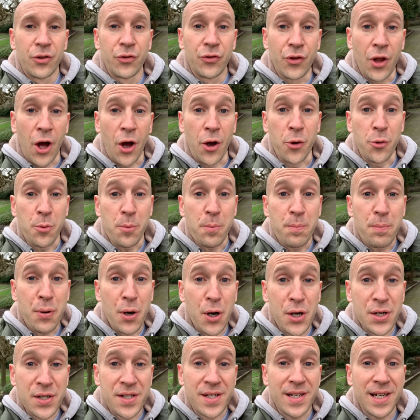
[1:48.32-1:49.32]
No,
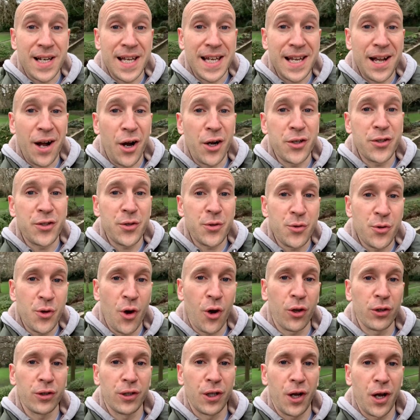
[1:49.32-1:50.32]
personally, I do
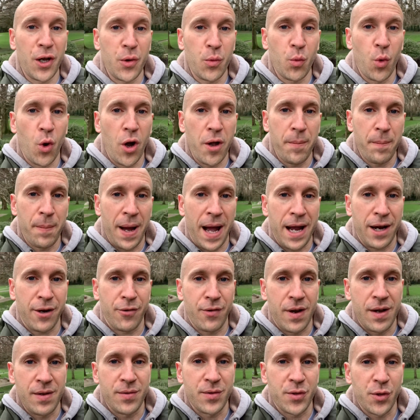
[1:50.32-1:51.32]
not like white
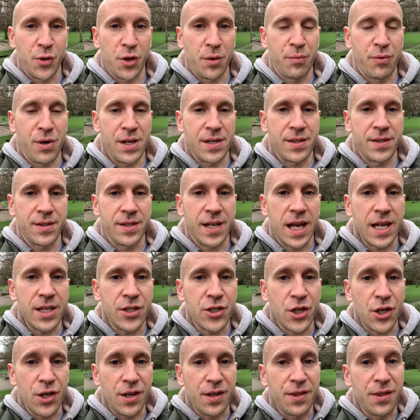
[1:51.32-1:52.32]
backgrounds on a presentation.